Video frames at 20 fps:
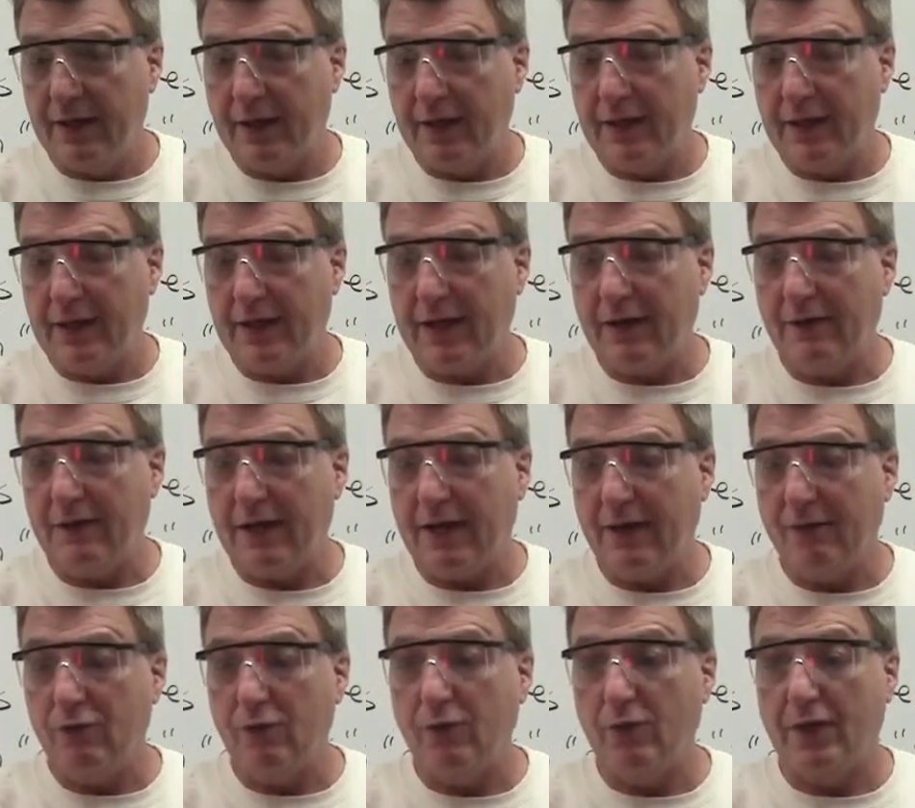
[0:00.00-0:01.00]
and now we
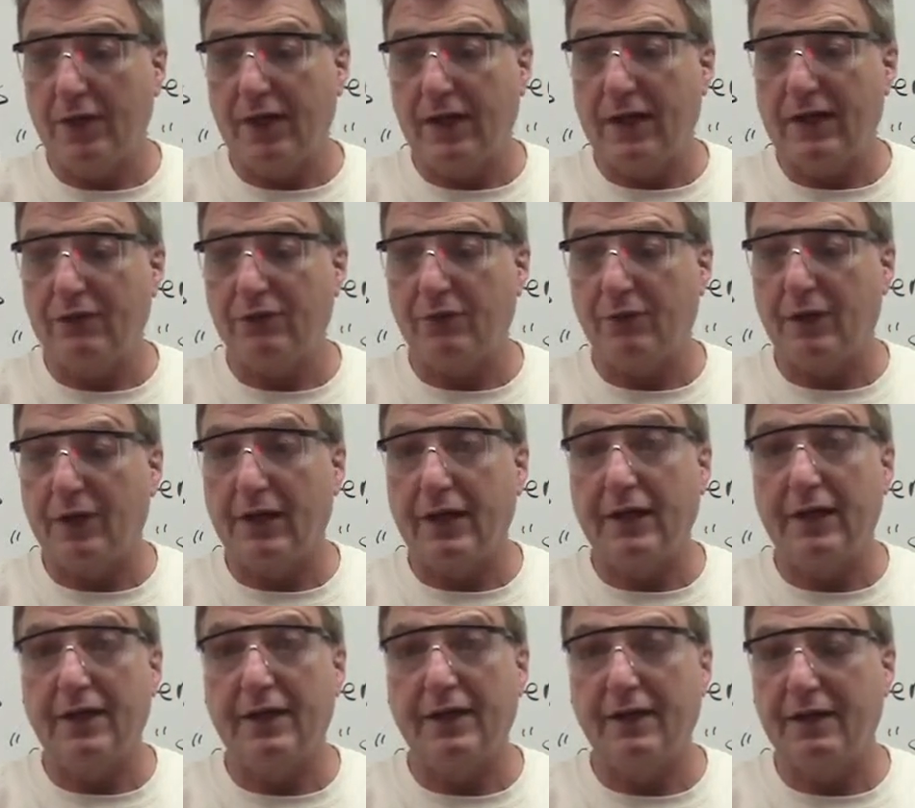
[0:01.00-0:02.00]
have a nice
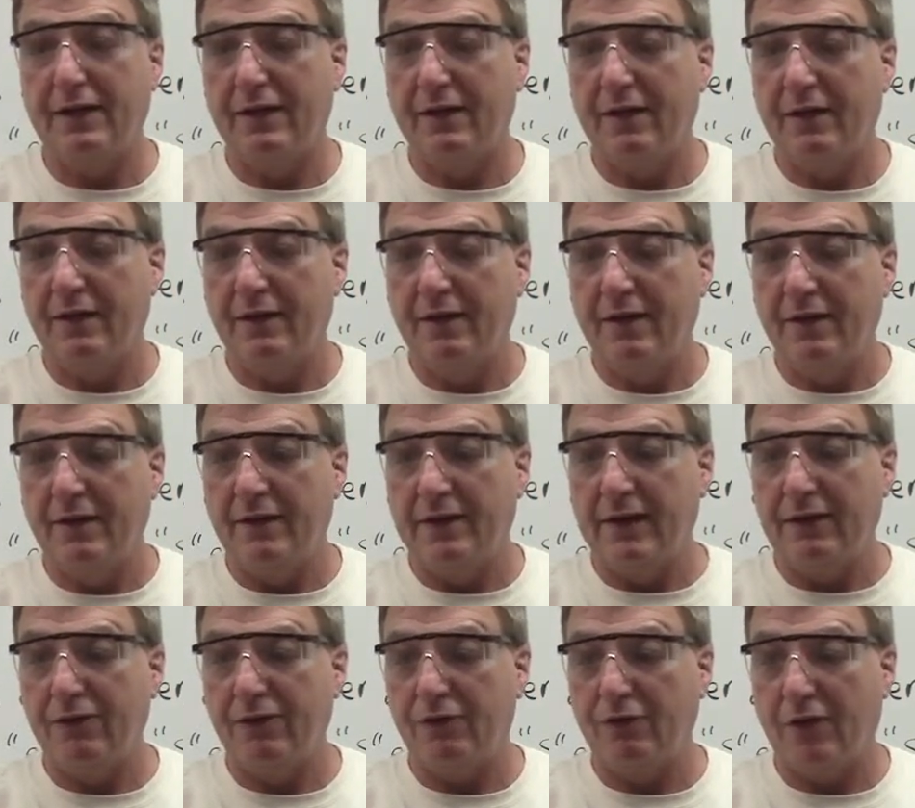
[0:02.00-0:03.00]
red.
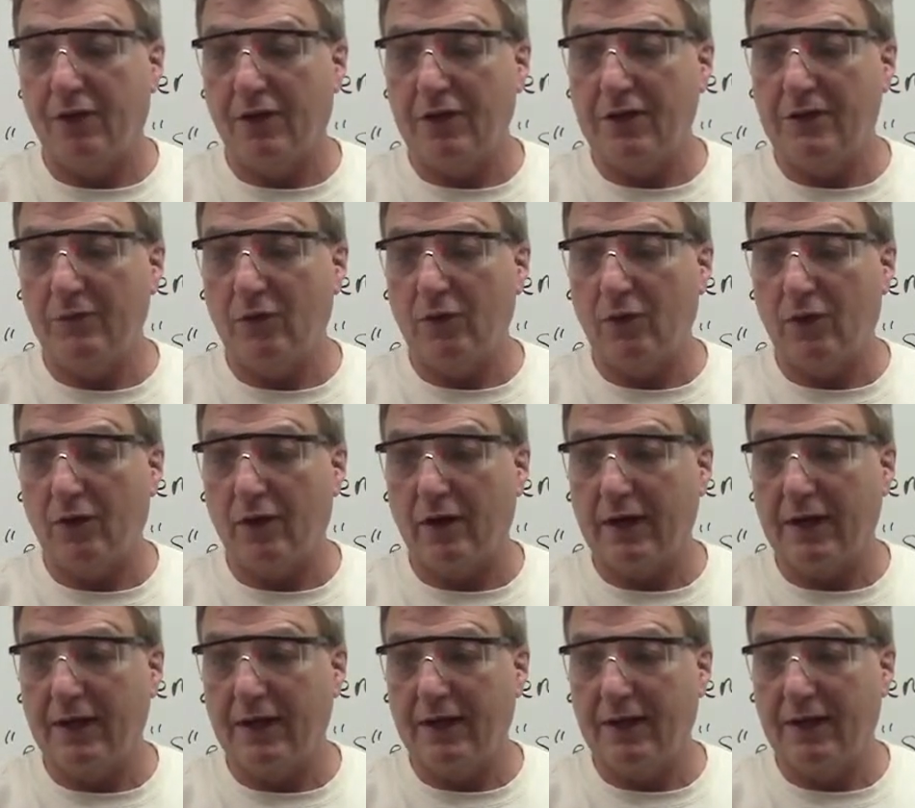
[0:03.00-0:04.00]
That's strontium chloride.